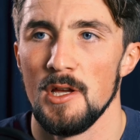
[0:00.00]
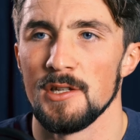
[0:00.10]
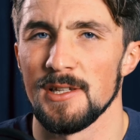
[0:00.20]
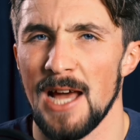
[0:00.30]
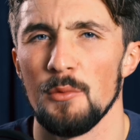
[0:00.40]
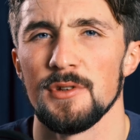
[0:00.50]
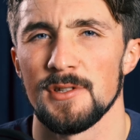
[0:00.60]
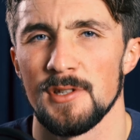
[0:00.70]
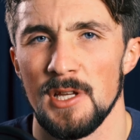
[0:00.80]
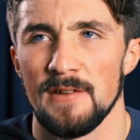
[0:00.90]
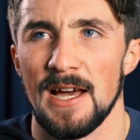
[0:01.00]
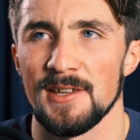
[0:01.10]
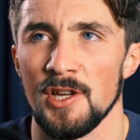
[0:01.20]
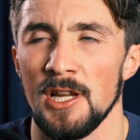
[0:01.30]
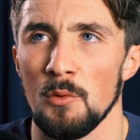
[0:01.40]
So
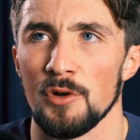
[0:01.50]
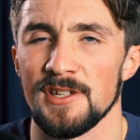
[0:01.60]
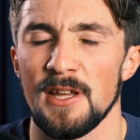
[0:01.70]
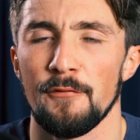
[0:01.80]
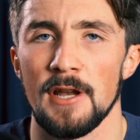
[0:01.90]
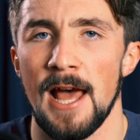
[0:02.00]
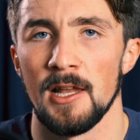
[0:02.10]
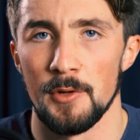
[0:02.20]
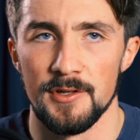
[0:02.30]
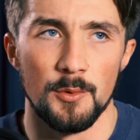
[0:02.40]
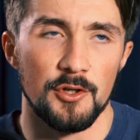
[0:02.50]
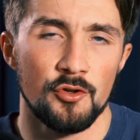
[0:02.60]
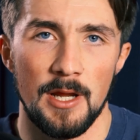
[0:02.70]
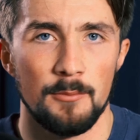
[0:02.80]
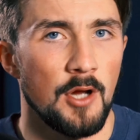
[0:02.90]
that certainly was a different element to a
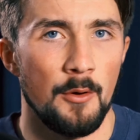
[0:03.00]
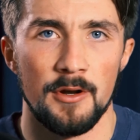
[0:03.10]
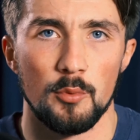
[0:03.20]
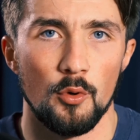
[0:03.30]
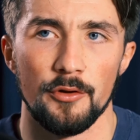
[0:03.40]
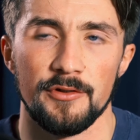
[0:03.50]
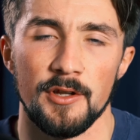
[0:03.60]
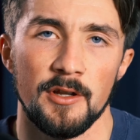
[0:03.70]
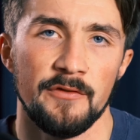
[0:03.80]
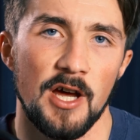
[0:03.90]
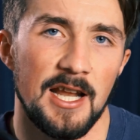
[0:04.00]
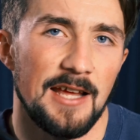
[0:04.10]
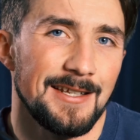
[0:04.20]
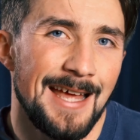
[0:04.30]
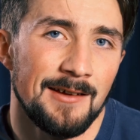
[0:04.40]
trip going abroad
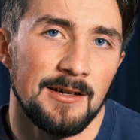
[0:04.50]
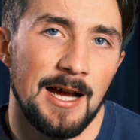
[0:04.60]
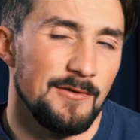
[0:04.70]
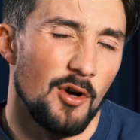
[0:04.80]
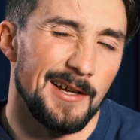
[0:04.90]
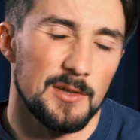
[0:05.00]
that I'd not